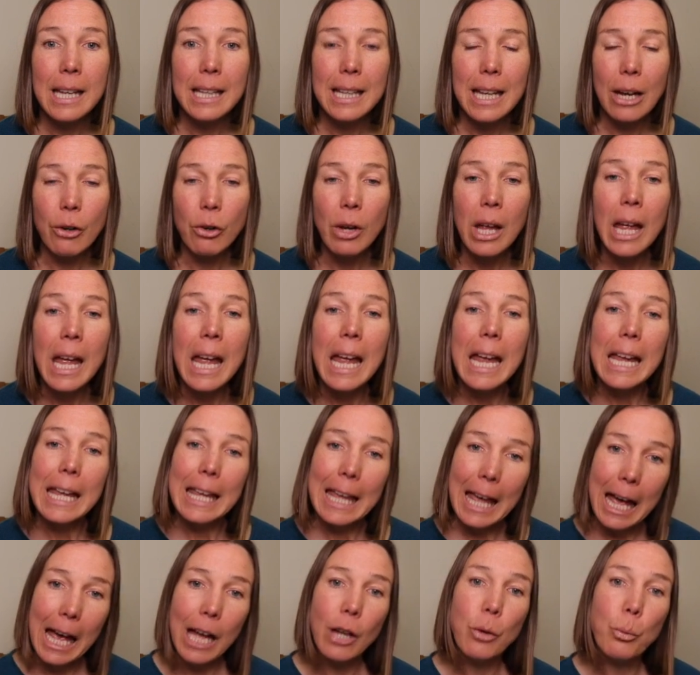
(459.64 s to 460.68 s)
Now,
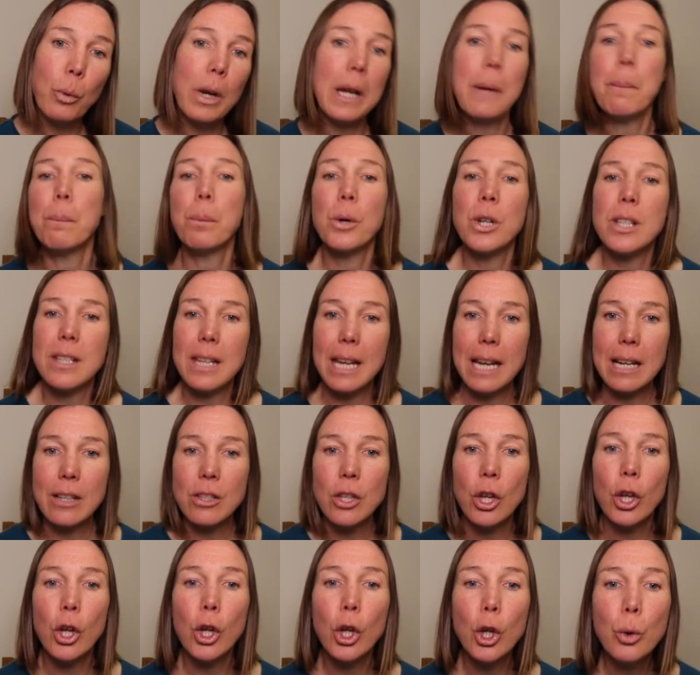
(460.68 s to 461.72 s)
can we
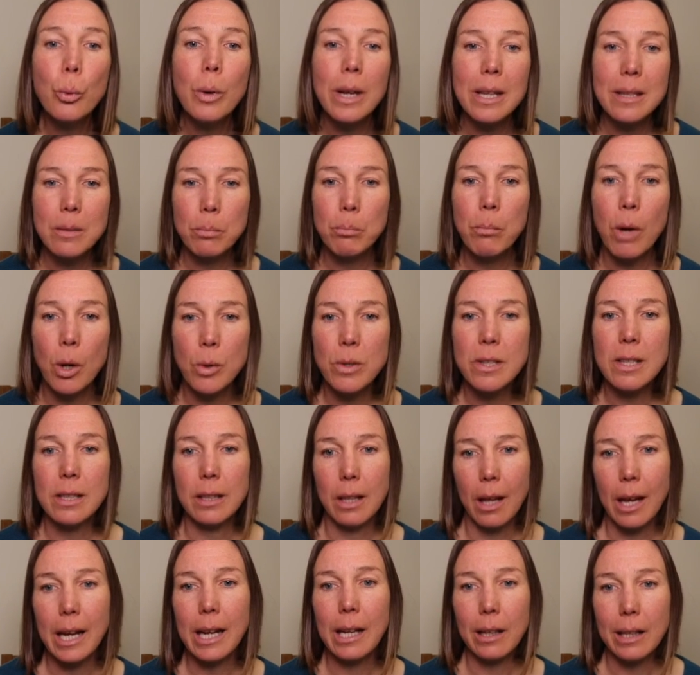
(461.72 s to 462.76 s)
predict who is most
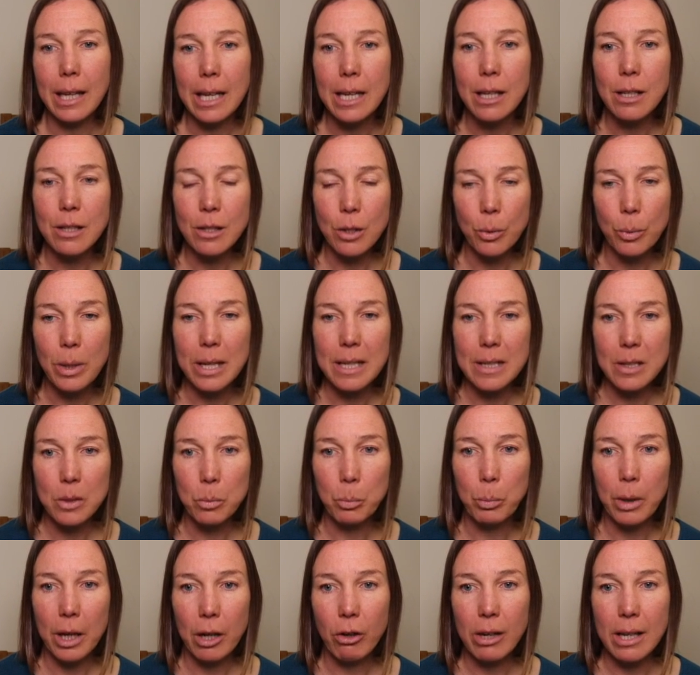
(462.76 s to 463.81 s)
likely to
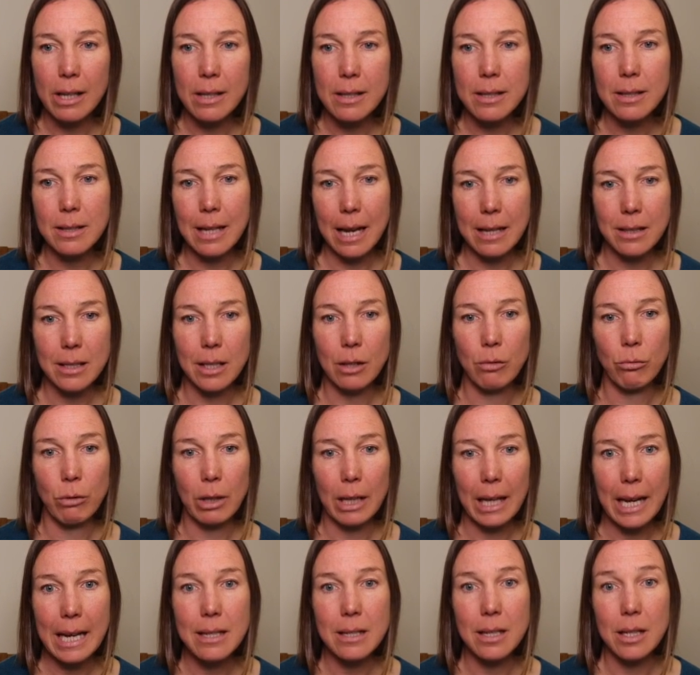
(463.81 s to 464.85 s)
experience
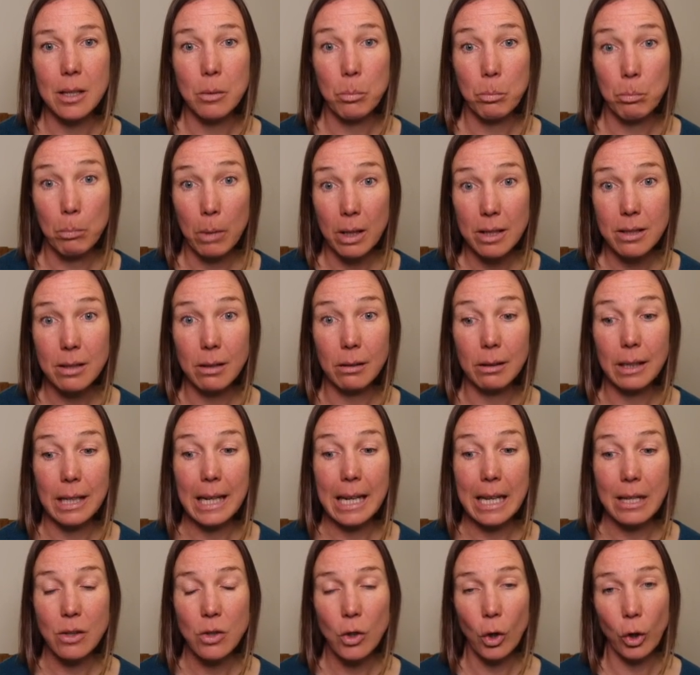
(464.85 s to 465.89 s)
statin-related muscle
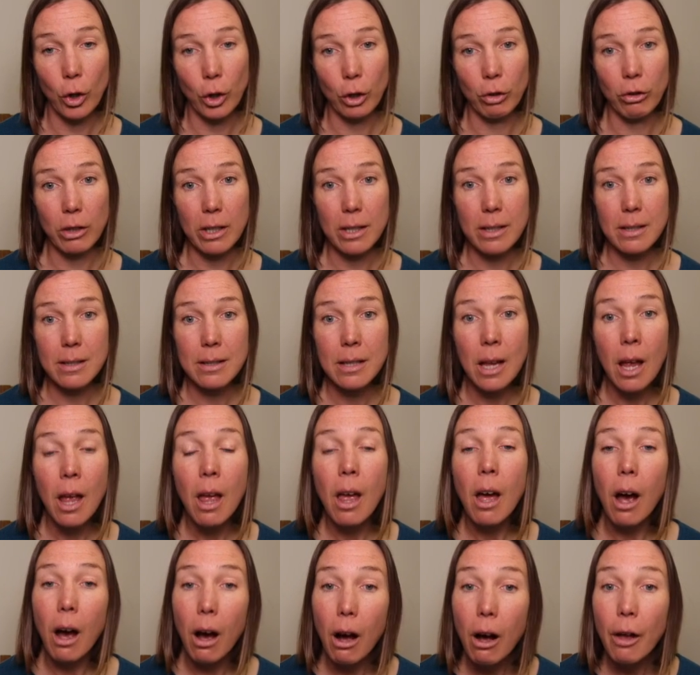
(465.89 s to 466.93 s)
intolerance?
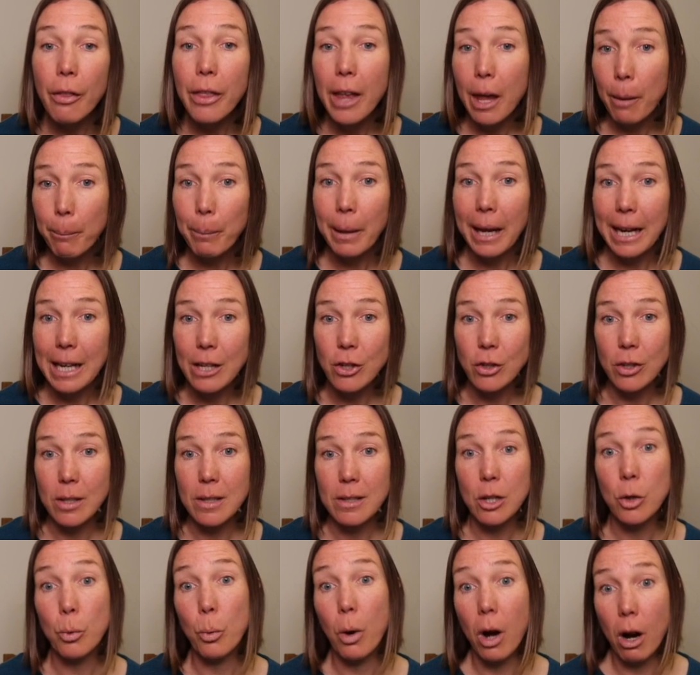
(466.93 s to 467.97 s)
Are there patients
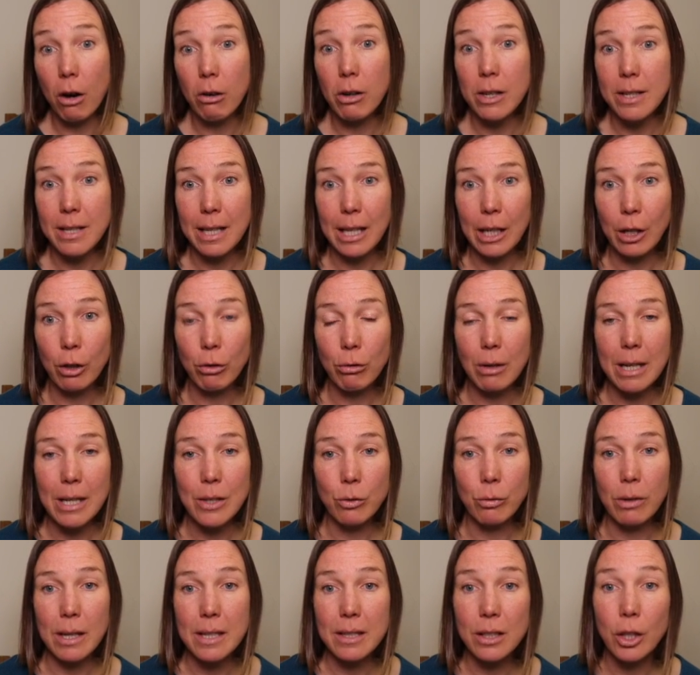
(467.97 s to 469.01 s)
who are at
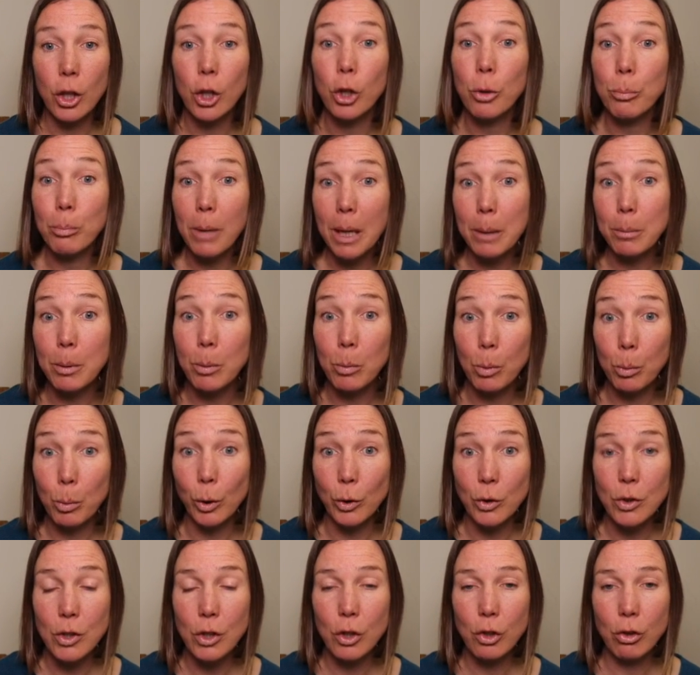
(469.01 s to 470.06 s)
increased risk who maybe we
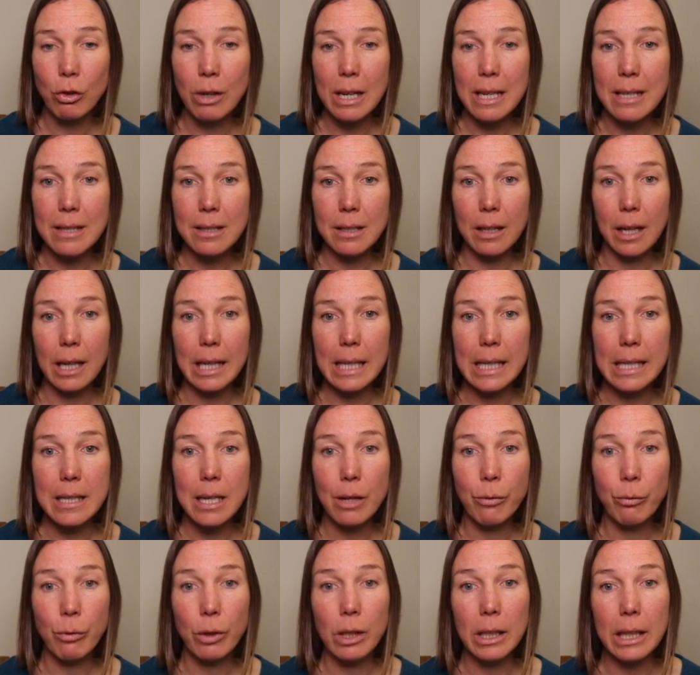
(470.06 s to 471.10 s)
want to treat slightly
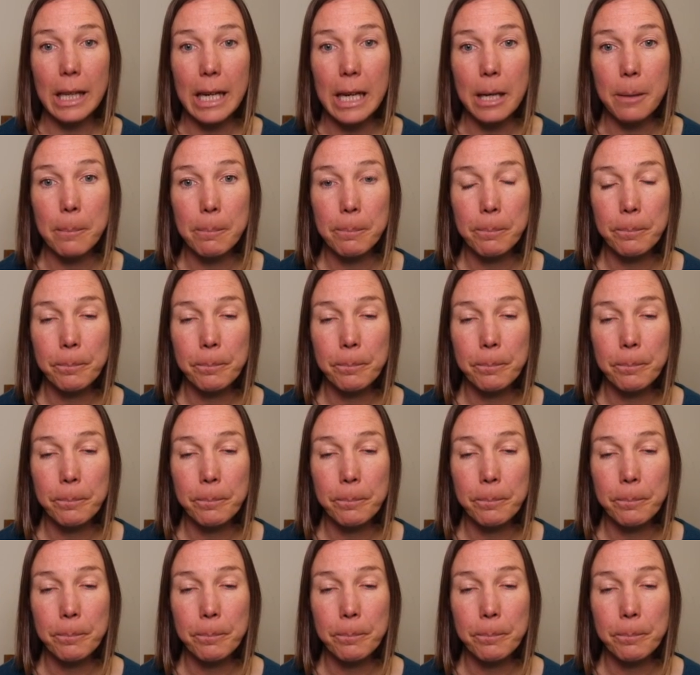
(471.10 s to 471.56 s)
differently?